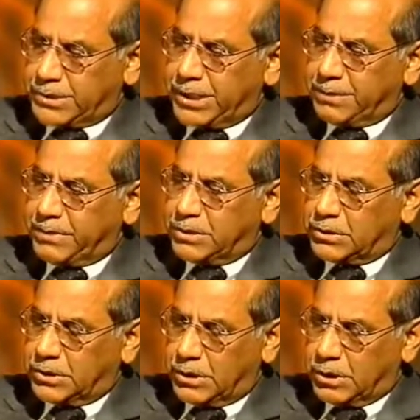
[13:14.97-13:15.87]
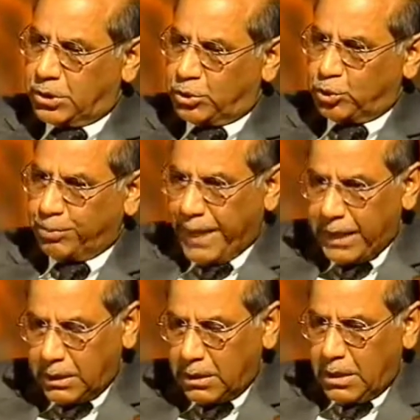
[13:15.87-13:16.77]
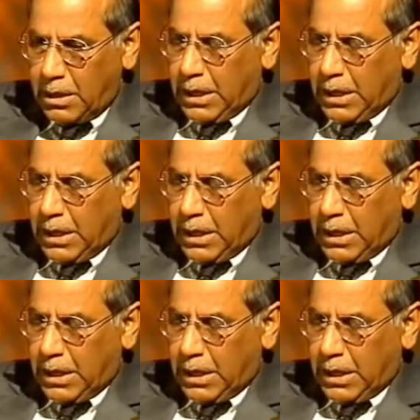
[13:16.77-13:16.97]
statement to make.